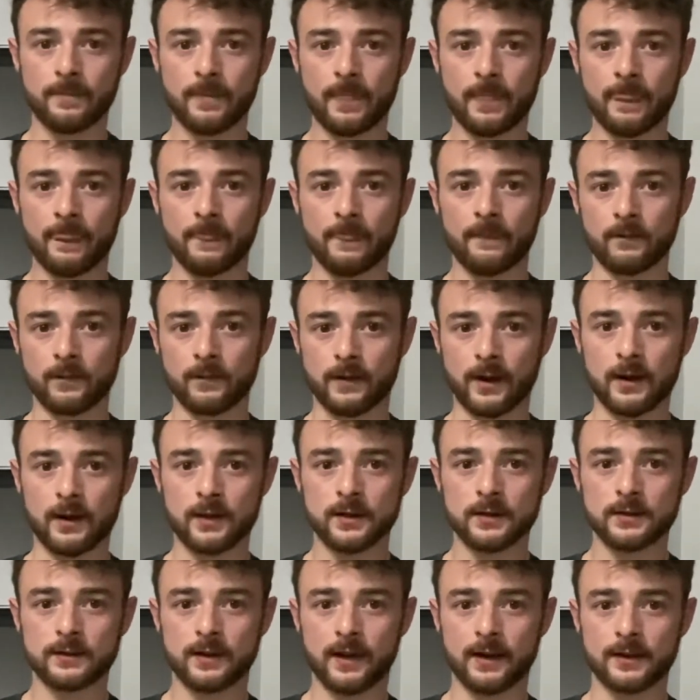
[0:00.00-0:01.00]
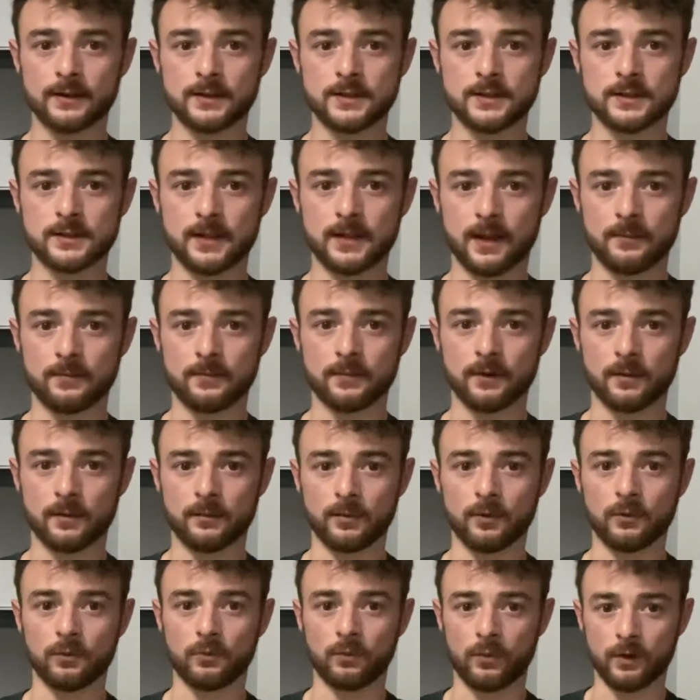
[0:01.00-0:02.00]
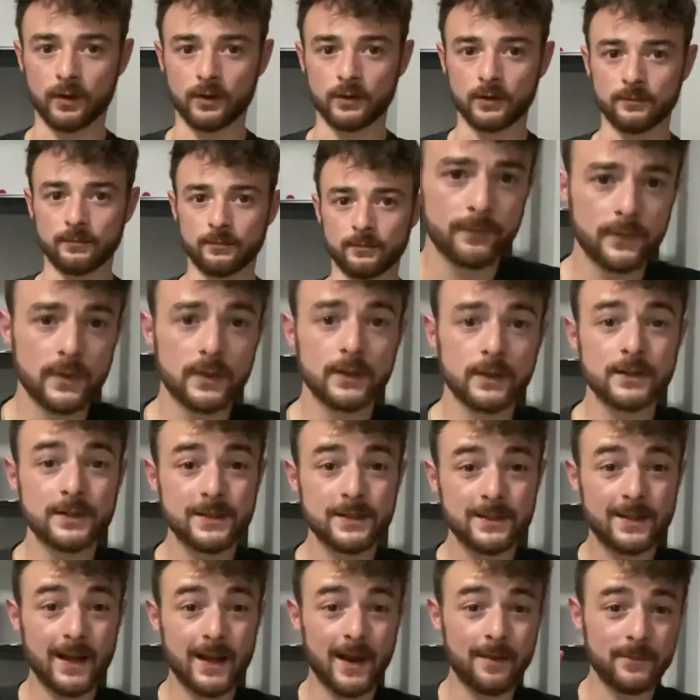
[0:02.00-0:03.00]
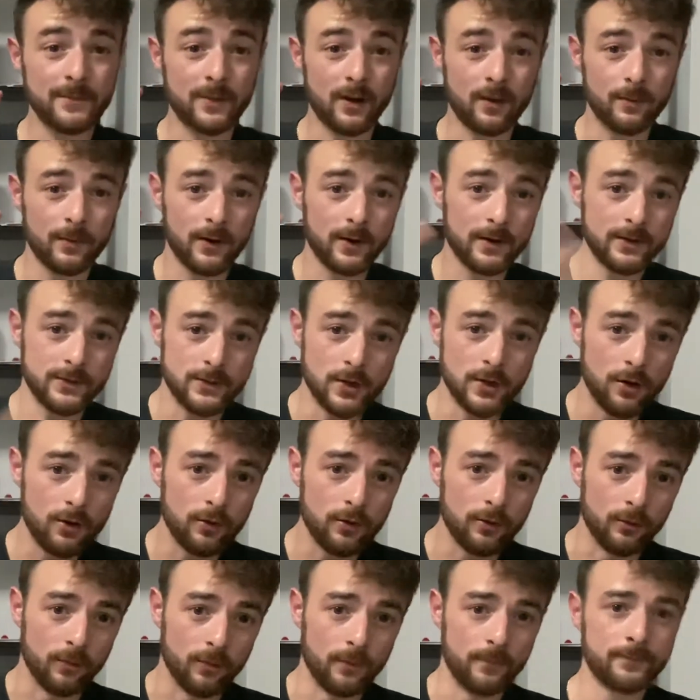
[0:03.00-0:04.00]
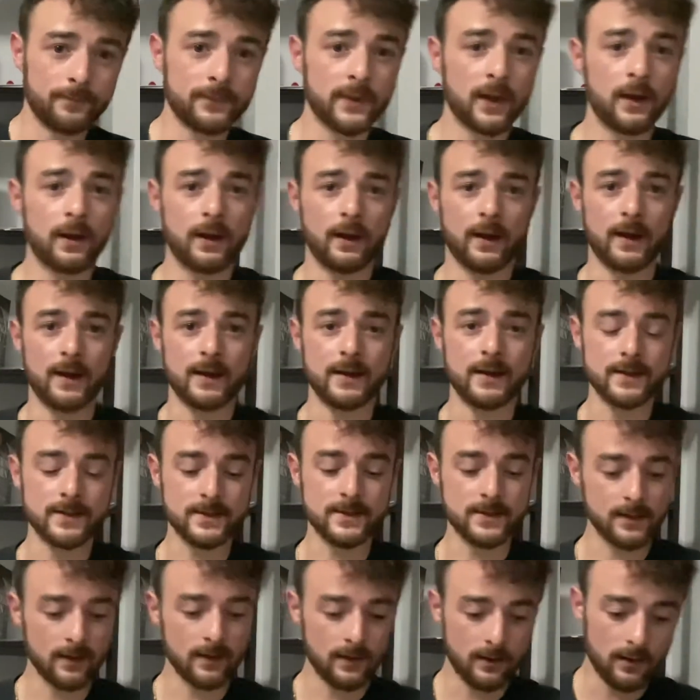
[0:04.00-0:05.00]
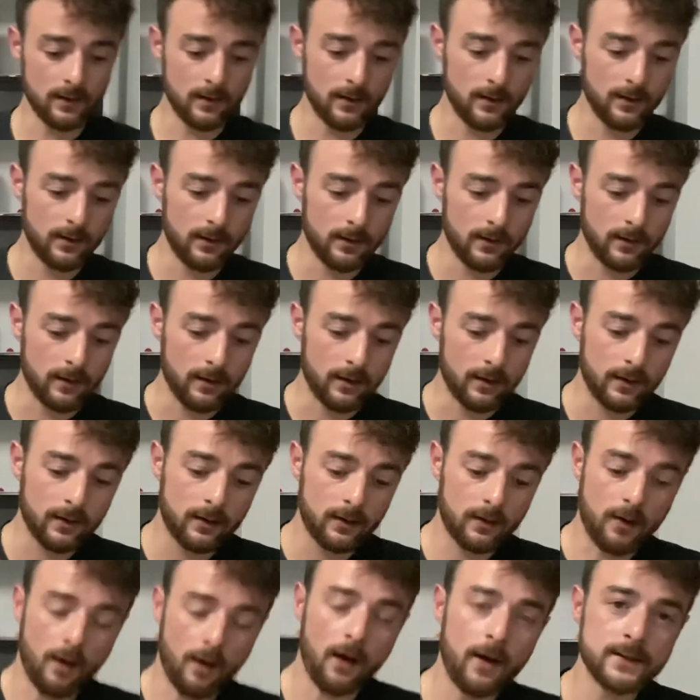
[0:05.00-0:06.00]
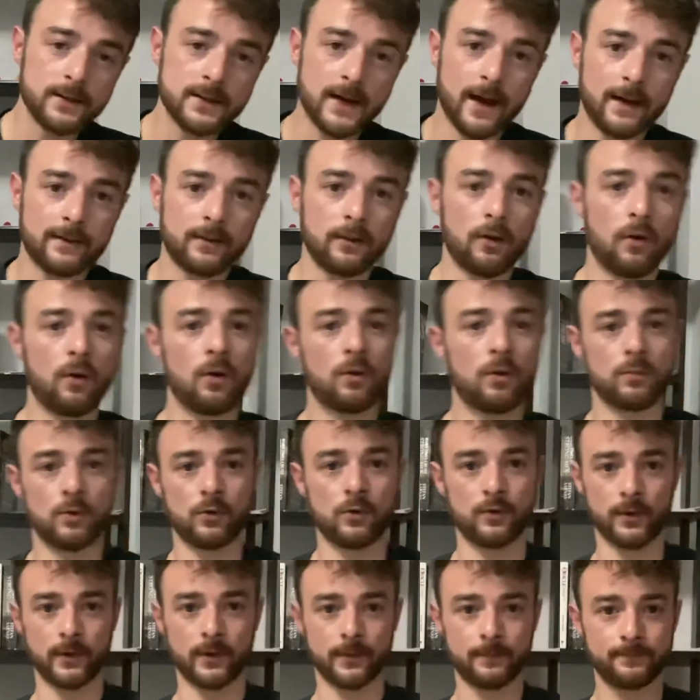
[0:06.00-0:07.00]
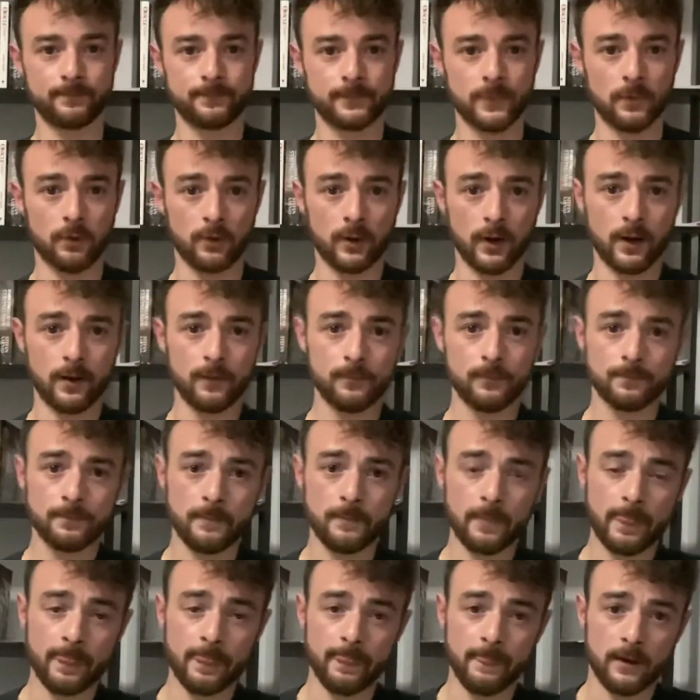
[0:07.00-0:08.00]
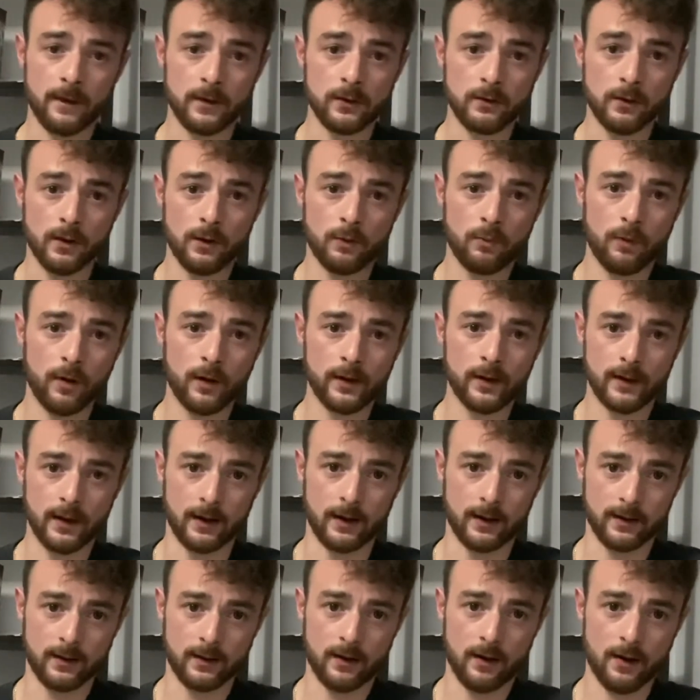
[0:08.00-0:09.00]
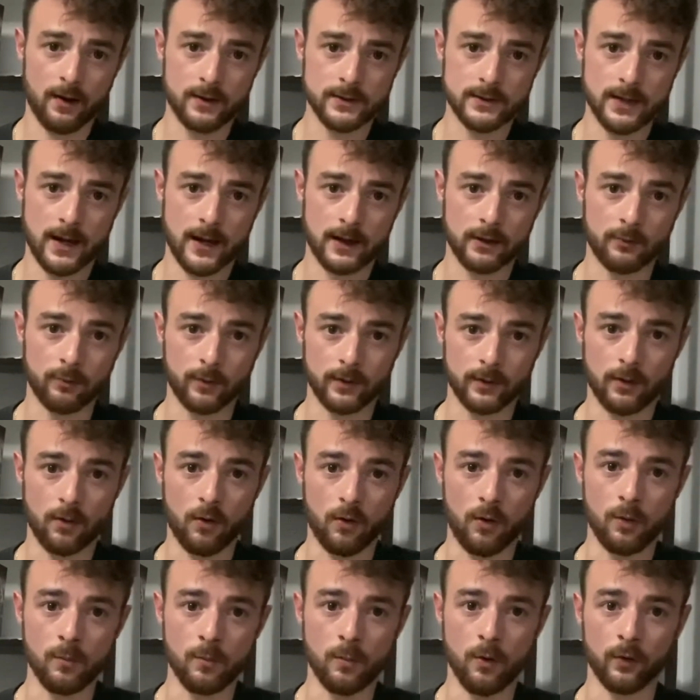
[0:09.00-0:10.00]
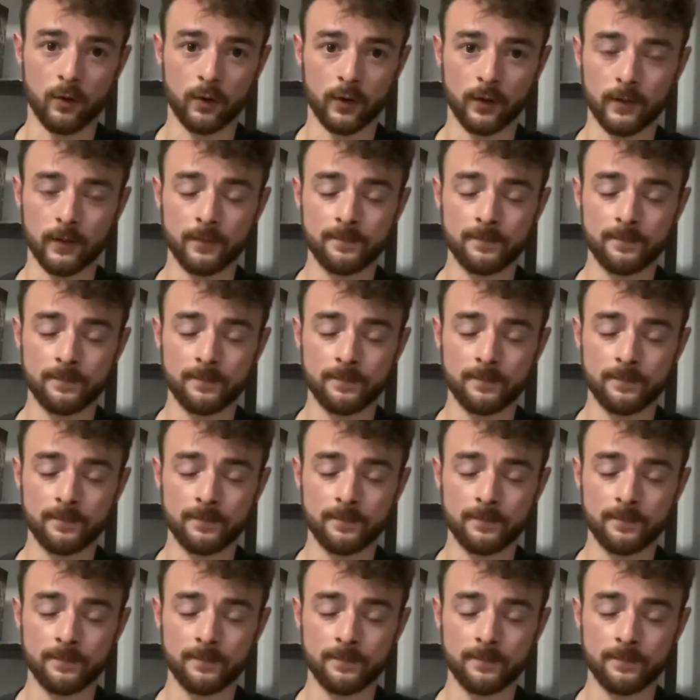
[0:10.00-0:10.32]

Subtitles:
Okay, that is step number 1. Step number 2 is contact the homeowner. Okay, you're going to want to get in contact with the homeowner.